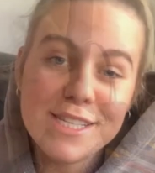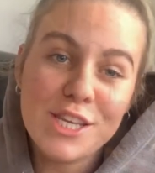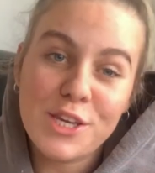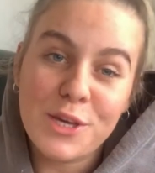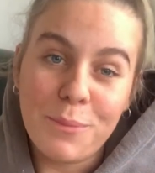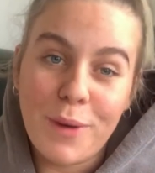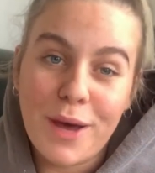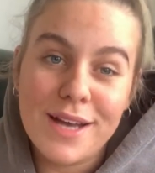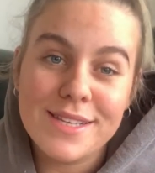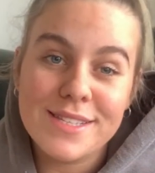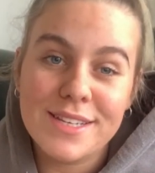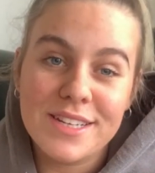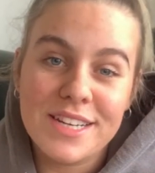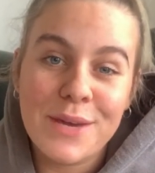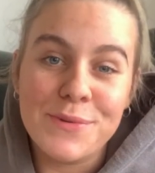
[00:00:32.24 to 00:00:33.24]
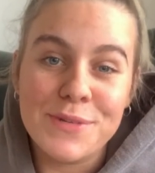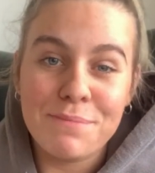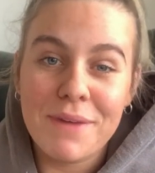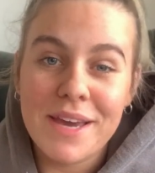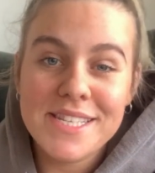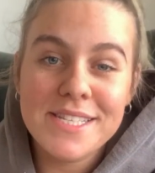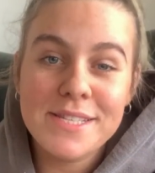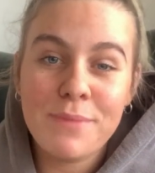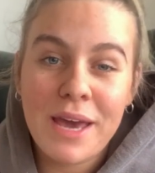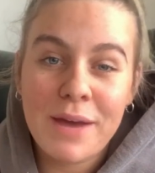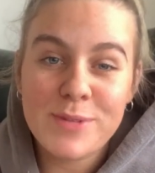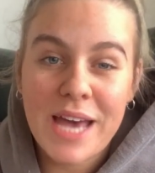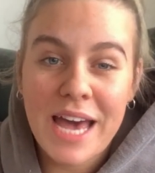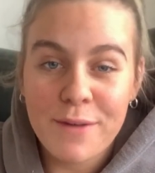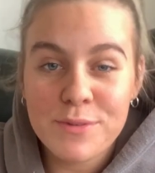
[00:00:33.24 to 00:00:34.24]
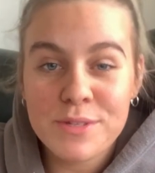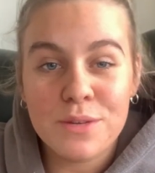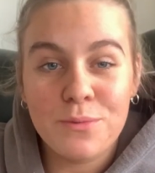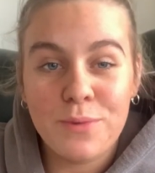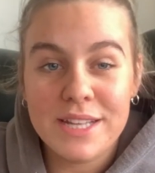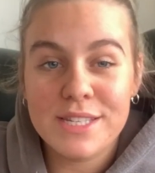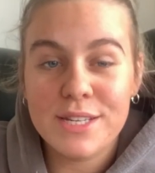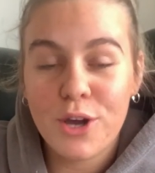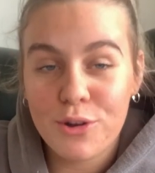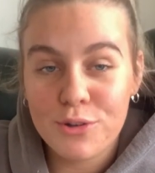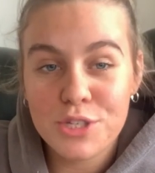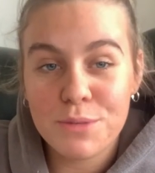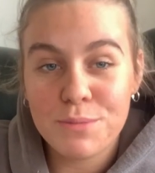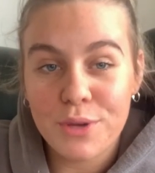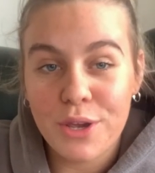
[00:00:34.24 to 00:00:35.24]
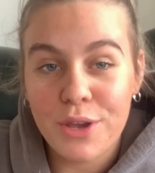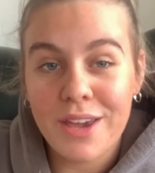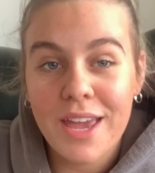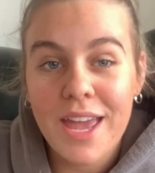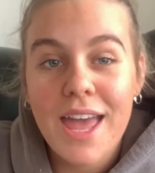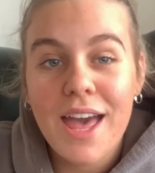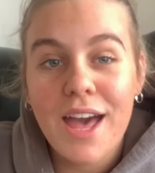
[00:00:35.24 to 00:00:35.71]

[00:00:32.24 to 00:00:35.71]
a young person, it was amazing to be able to have somewhere to contribute